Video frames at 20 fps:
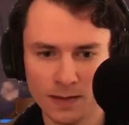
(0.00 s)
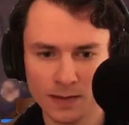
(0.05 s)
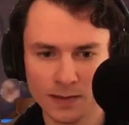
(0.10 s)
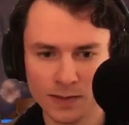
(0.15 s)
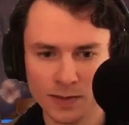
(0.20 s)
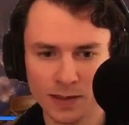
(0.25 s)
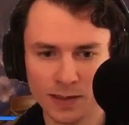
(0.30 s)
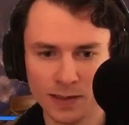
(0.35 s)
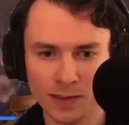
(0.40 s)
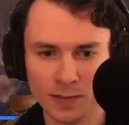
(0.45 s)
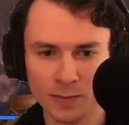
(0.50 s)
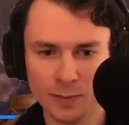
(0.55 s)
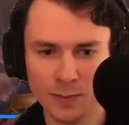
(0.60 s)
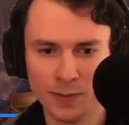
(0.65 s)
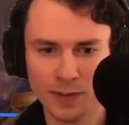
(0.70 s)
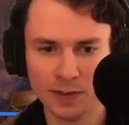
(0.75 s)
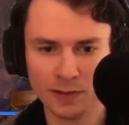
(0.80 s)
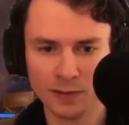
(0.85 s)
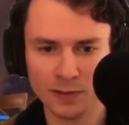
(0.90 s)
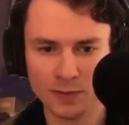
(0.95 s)
Try and
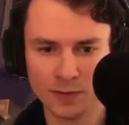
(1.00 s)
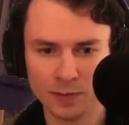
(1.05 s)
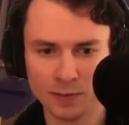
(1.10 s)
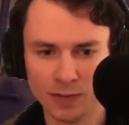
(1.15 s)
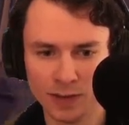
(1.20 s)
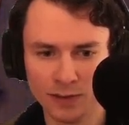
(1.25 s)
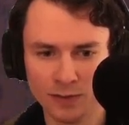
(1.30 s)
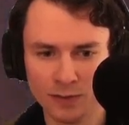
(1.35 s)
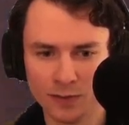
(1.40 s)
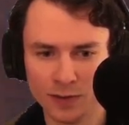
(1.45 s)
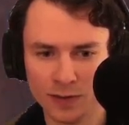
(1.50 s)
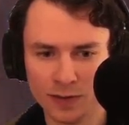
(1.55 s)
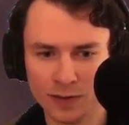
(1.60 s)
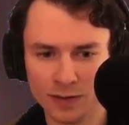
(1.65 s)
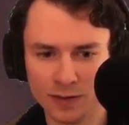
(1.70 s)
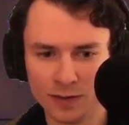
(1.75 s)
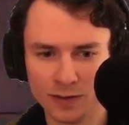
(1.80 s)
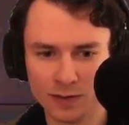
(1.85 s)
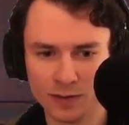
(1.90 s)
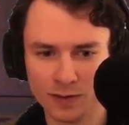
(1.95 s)
peel for my
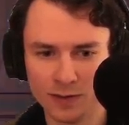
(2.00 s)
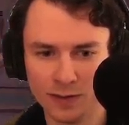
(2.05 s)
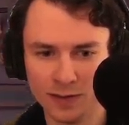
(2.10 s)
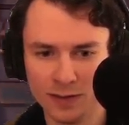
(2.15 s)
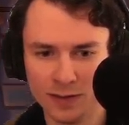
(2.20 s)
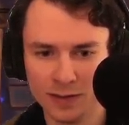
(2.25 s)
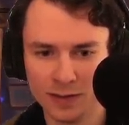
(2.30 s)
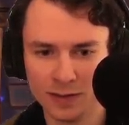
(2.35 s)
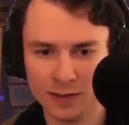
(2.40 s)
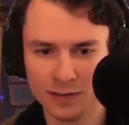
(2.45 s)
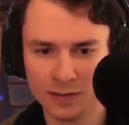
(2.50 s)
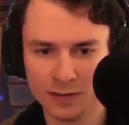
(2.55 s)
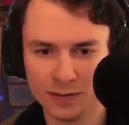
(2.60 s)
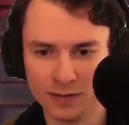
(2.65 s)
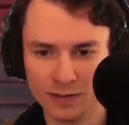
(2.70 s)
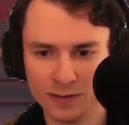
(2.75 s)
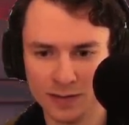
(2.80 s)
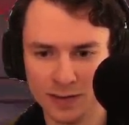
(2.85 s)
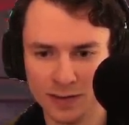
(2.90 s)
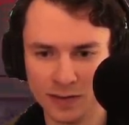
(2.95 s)
friend.
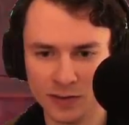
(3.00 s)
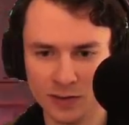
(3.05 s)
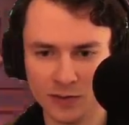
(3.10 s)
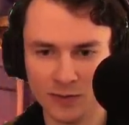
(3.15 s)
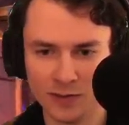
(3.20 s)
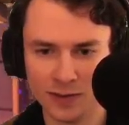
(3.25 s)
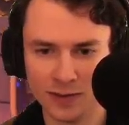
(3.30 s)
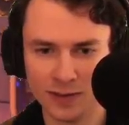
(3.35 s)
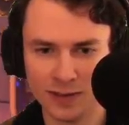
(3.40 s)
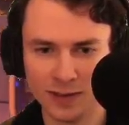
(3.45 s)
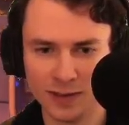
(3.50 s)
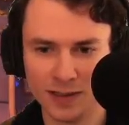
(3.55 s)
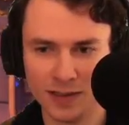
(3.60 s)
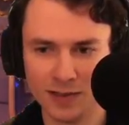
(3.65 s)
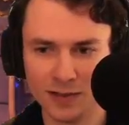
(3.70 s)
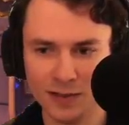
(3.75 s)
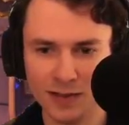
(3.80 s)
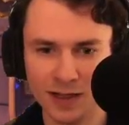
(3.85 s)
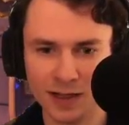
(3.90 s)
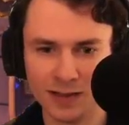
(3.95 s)
I don't know if I can
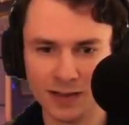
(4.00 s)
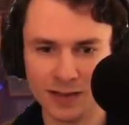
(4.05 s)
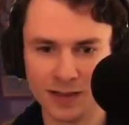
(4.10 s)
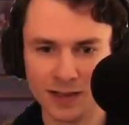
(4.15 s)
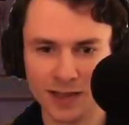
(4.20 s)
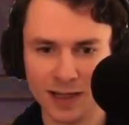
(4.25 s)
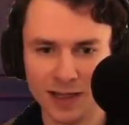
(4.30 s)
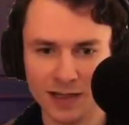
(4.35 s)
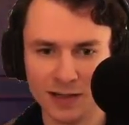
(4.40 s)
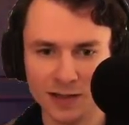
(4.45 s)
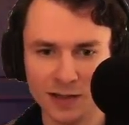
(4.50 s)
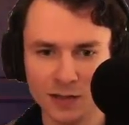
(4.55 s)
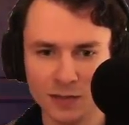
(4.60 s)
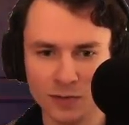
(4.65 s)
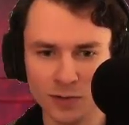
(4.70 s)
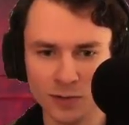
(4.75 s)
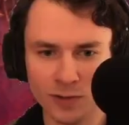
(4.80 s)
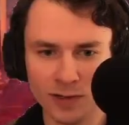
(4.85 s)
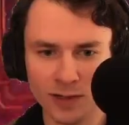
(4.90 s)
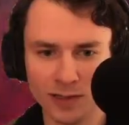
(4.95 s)
kill that like I can in
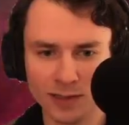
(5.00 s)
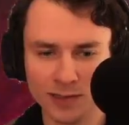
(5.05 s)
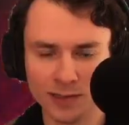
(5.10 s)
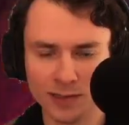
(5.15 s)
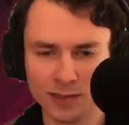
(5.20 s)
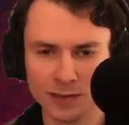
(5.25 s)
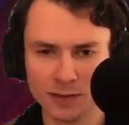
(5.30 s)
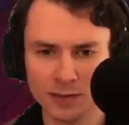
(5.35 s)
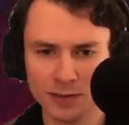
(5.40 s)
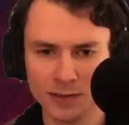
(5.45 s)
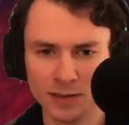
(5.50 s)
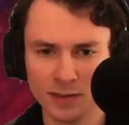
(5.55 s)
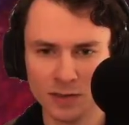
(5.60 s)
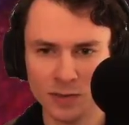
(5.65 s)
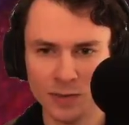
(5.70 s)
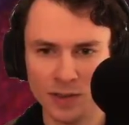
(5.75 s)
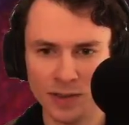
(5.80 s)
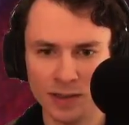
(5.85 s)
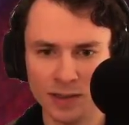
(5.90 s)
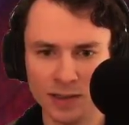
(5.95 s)
Overwatch. That would
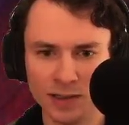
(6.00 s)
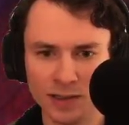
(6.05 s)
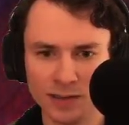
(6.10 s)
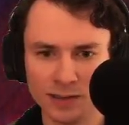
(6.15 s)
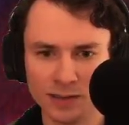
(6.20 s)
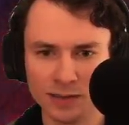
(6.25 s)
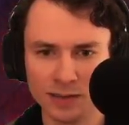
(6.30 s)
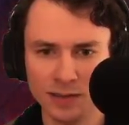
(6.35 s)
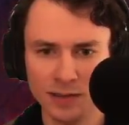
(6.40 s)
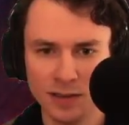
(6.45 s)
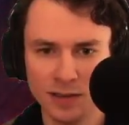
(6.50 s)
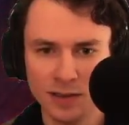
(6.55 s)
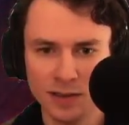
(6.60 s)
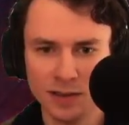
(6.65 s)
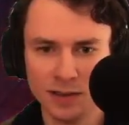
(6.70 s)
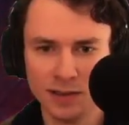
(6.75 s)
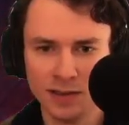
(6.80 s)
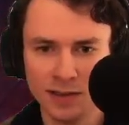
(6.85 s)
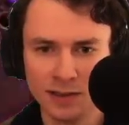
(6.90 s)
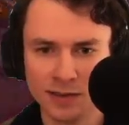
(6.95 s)
be nice.
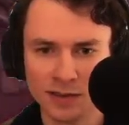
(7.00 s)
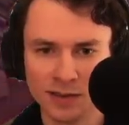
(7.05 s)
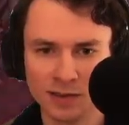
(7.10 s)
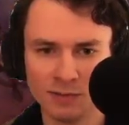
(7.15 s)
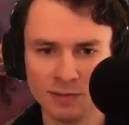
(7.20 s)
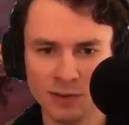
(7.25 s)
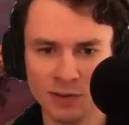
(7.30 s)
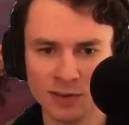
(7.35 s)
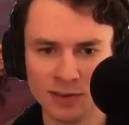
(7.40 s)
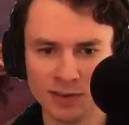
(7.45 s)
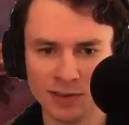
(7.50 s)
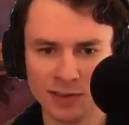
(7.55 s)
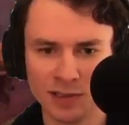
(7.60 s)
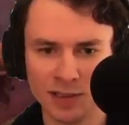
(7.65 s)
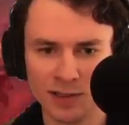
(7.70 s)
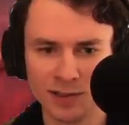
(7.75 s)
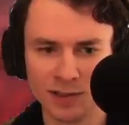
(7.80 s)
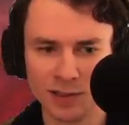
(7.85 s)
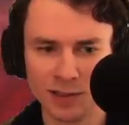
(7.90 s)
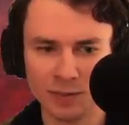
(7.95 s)
He just used his
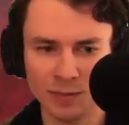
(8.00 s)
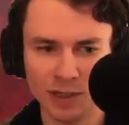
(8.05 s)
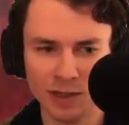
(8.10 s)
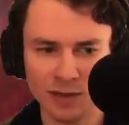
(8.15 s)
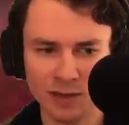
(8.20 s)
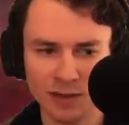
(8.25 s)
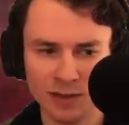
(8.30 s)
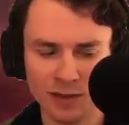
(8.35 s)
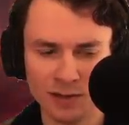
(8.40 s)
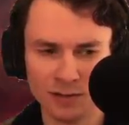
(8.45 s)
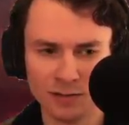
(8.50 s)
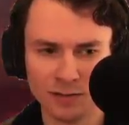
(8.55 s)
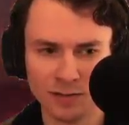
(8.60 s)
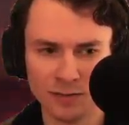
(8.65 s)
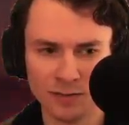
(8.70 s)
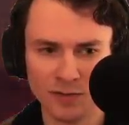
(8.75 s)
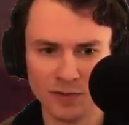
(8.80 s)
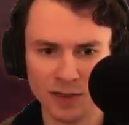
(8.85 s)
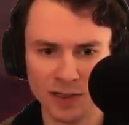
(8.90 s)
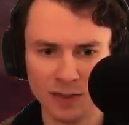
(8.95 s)
ult on me though.
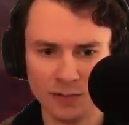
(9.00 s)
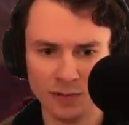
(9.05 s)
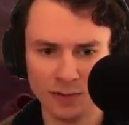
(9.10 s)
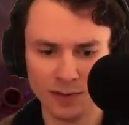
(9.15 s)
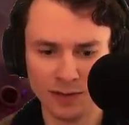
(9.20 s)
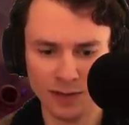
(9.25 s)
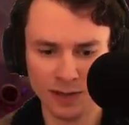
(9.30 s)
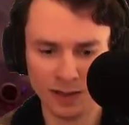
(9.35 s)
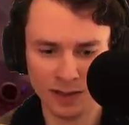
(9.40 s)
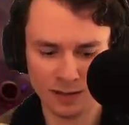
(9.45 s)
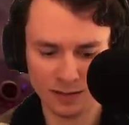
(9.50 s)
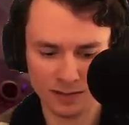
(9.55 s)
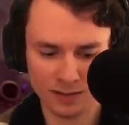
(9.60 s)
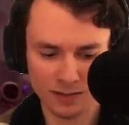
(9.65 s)
I'm fine with that.